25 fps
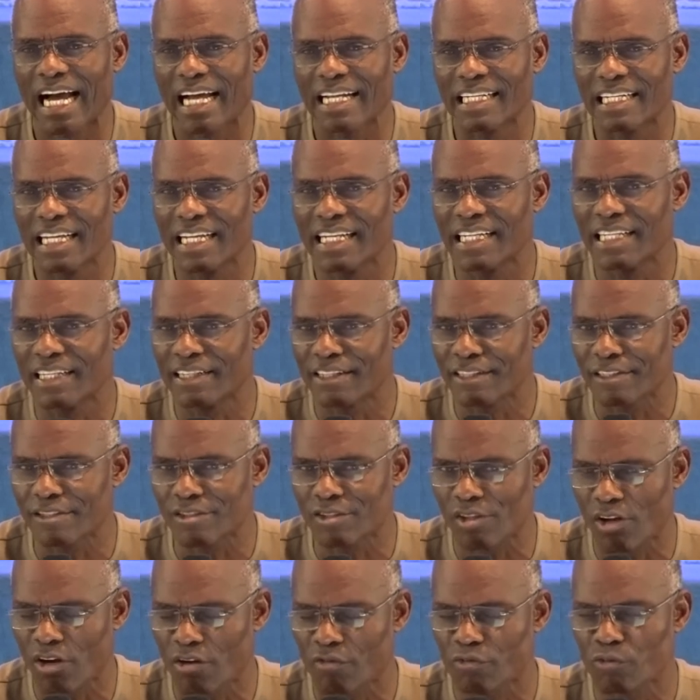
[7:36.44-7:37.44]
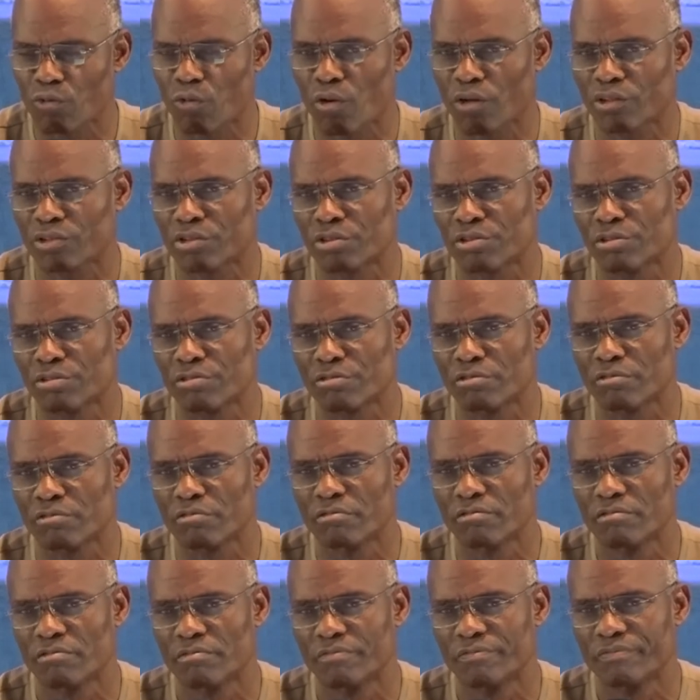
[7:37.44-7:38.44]
Then he resolved what to do.
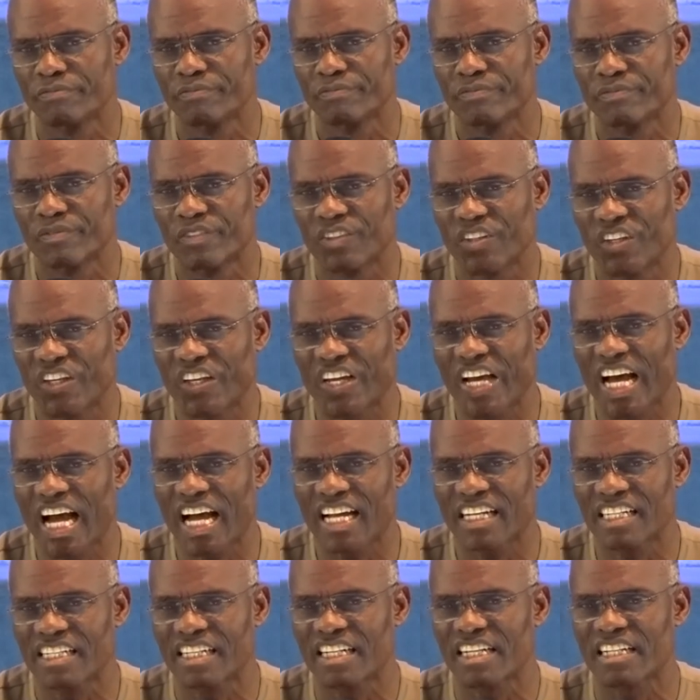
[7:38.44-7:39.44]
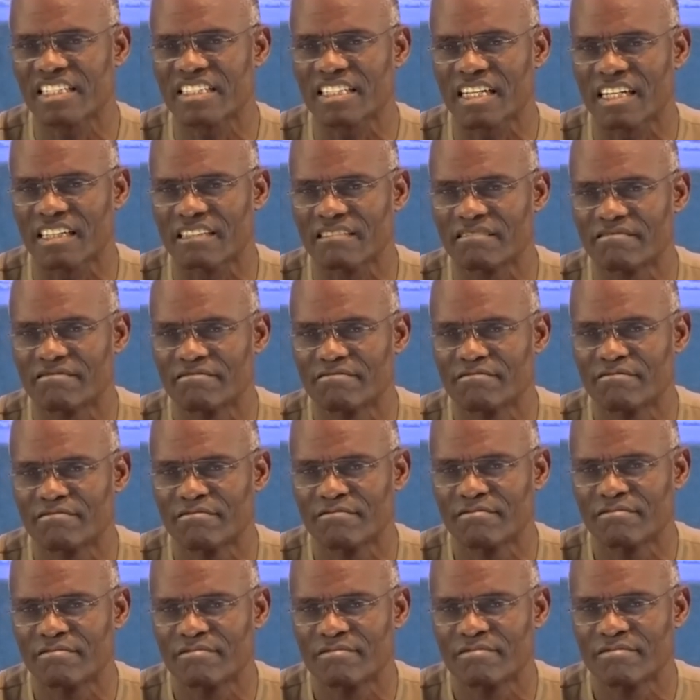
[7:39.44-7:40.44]
He had data.
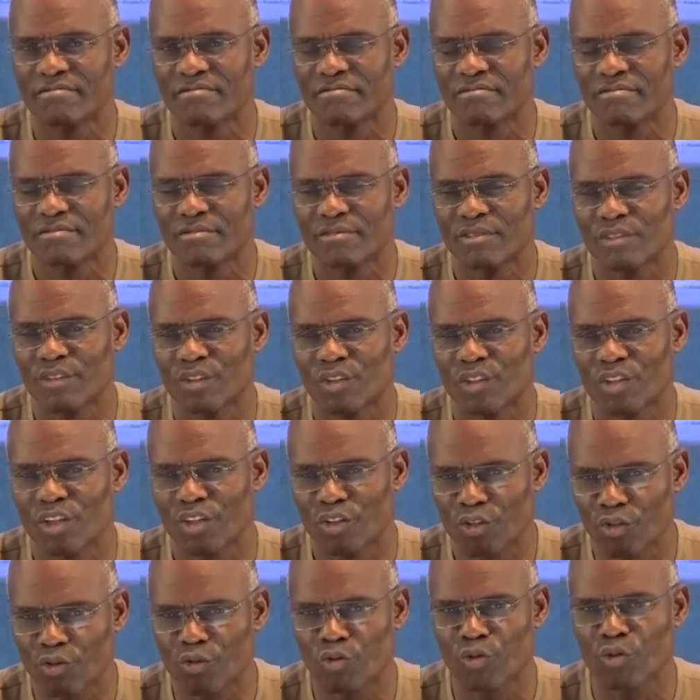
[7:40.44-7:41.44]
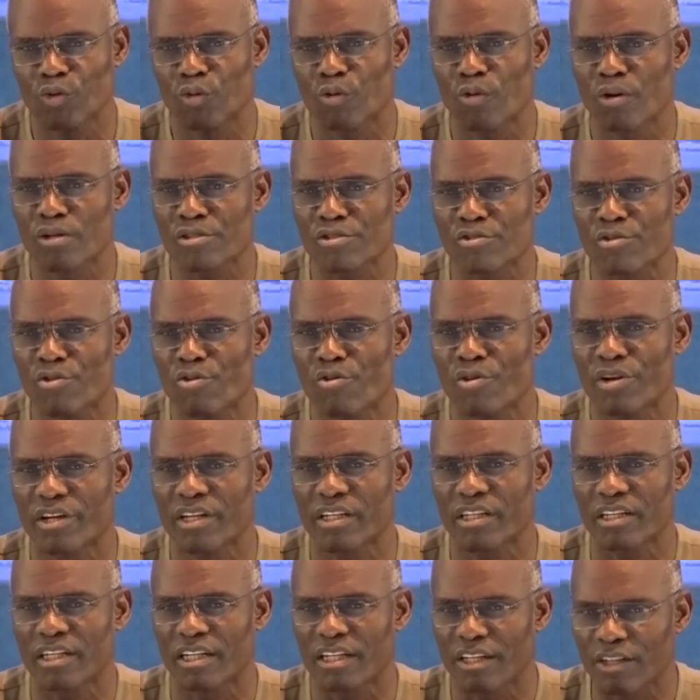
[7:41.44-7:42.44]
He knew who was
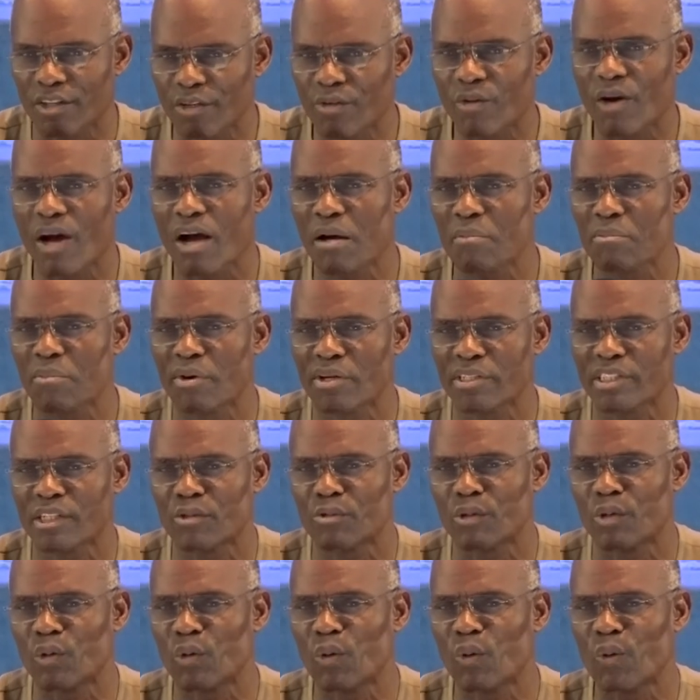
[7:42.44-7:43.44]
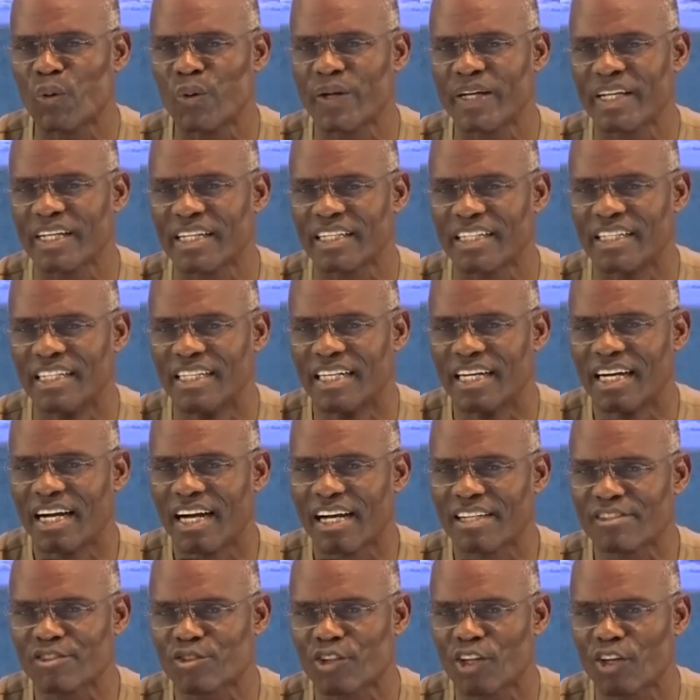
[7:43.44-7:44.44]
owing, he knew how much they were owing,
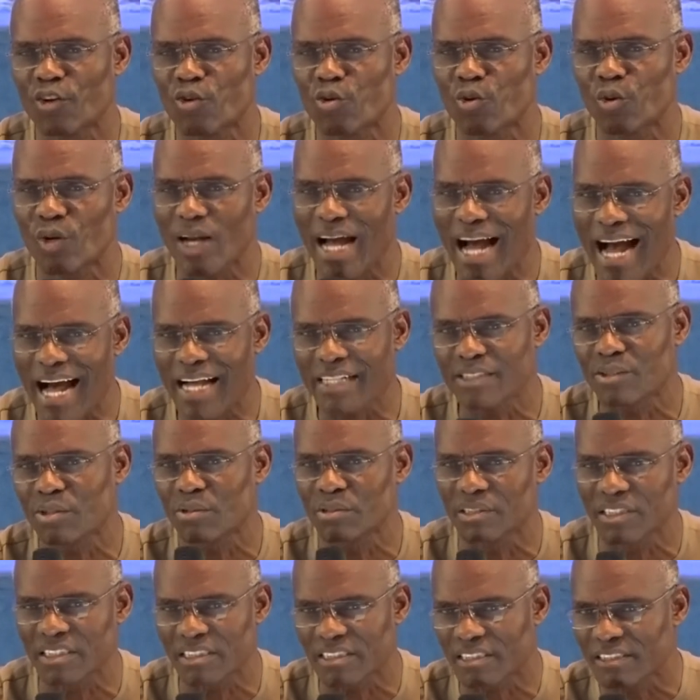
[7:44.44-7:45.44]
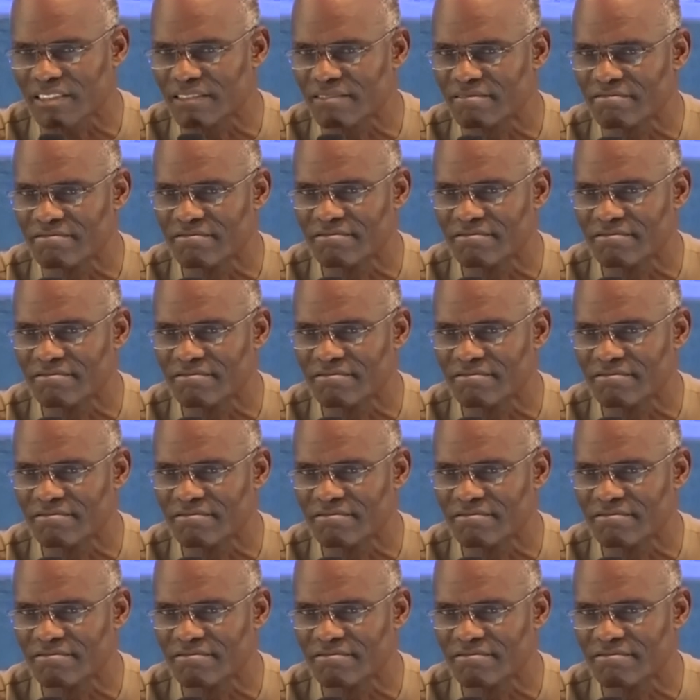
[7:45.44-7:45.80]
and so he could act on it.